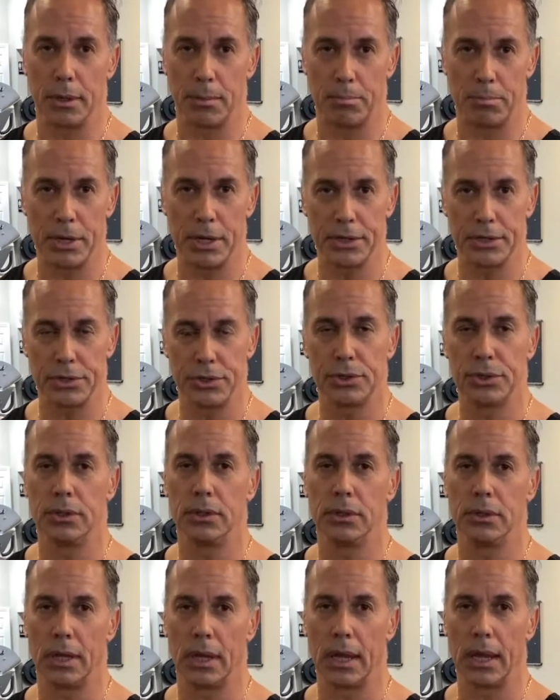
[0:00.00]
a bench
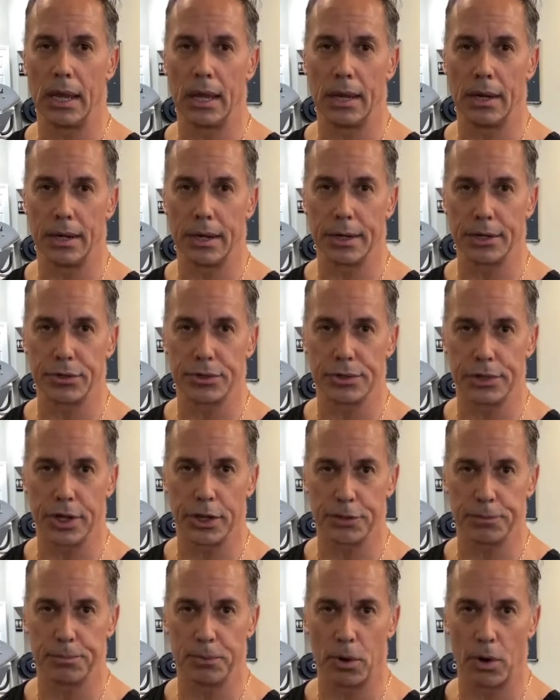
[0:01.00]
and an
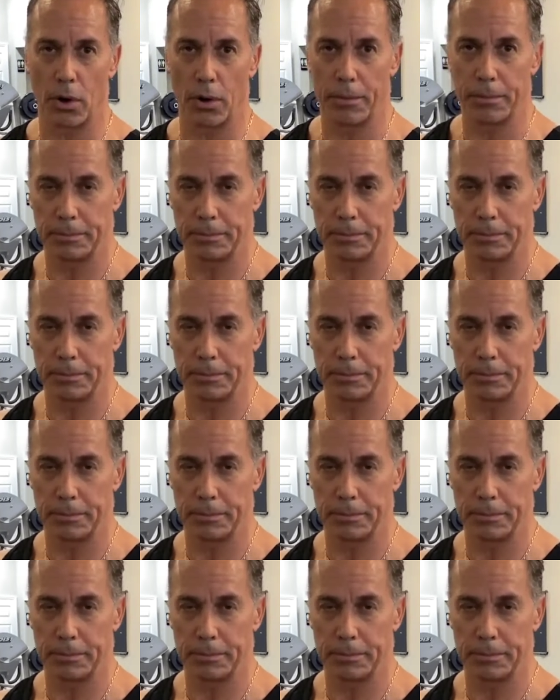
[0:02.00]
exercise ball.